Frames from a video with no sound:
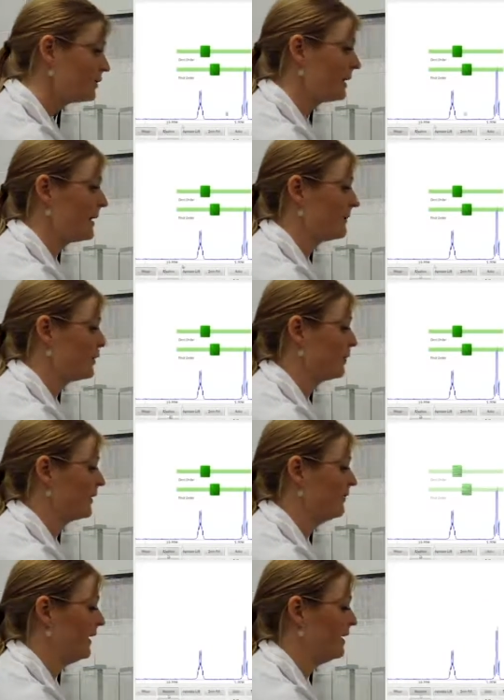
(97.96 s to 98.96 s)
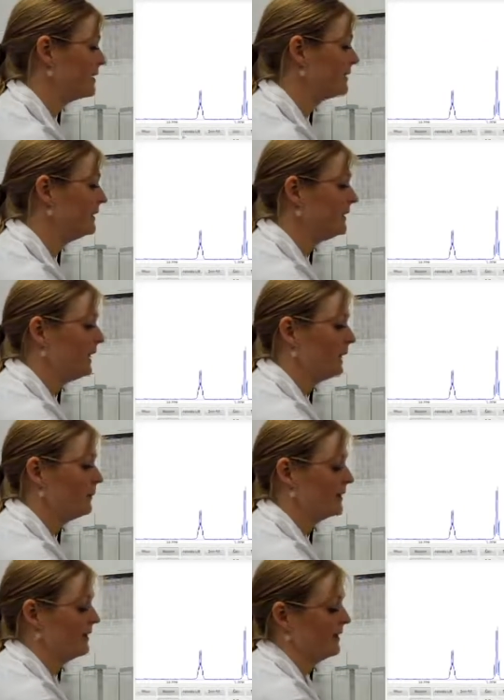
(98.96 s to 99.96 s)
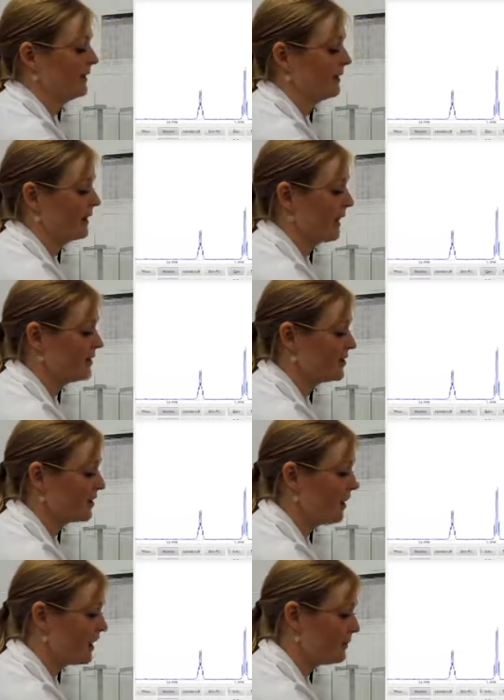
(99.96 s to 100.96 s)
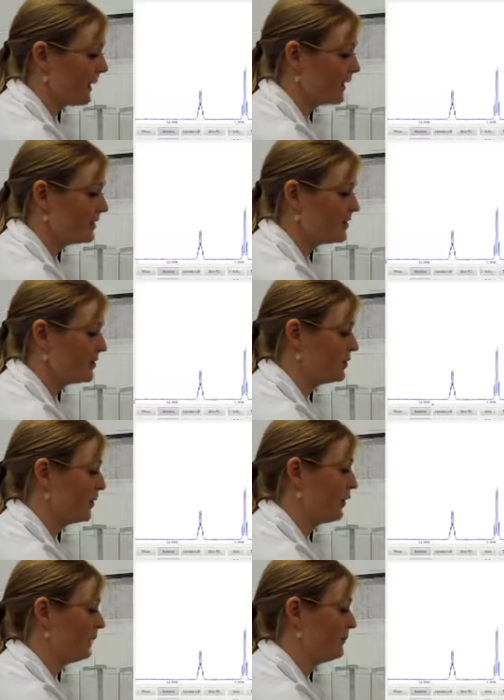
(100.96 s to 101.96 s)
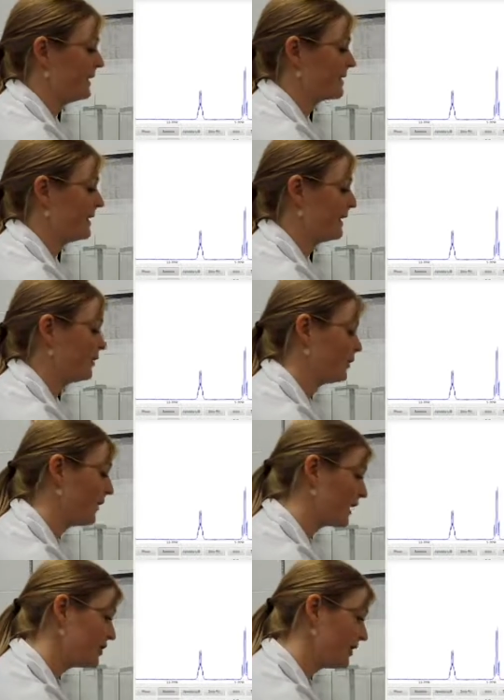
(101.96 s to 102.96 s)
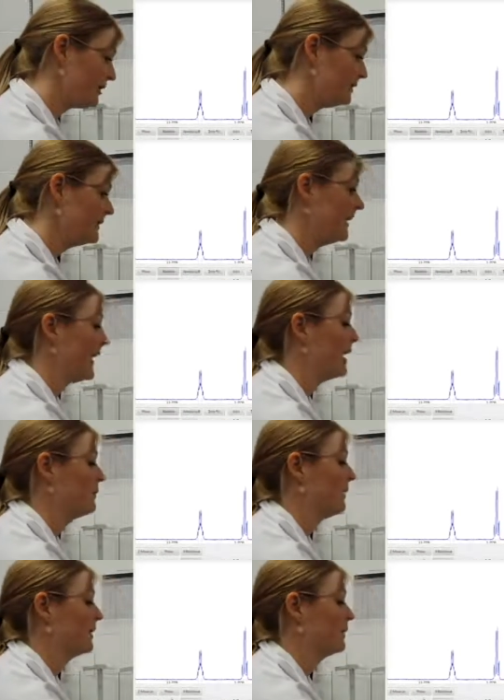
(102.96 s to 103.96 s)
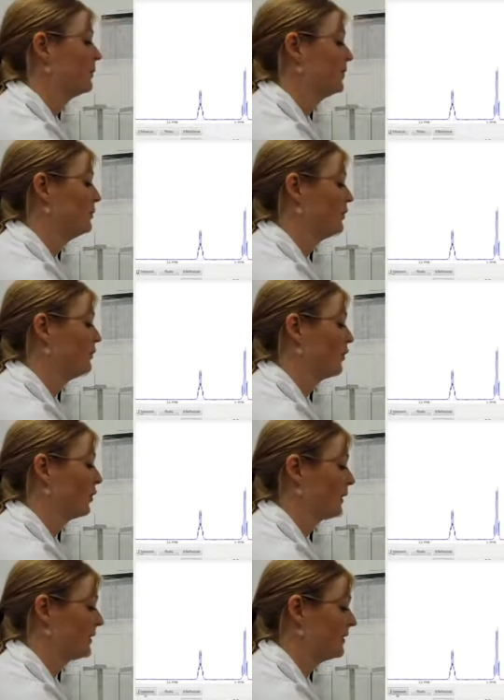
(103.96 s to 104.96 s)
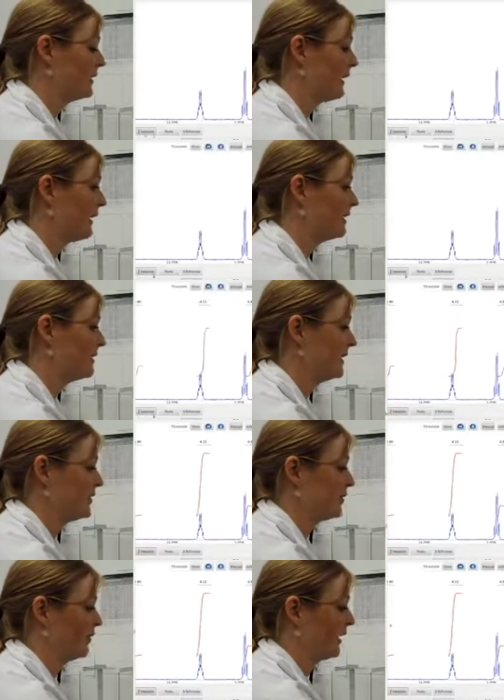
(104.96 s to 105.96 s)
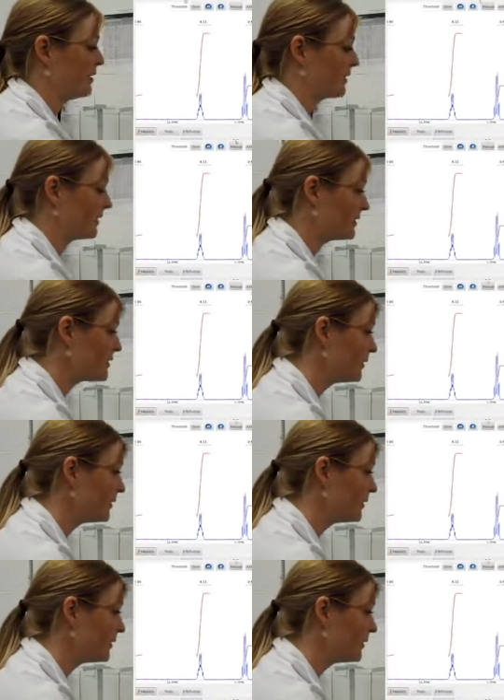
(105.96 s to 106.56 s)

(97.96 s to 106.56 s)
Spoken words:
So when I'm happy with my phase, I'm going to click just automatic, just do a quick baseline correction, and then I'm going to move forward to integration.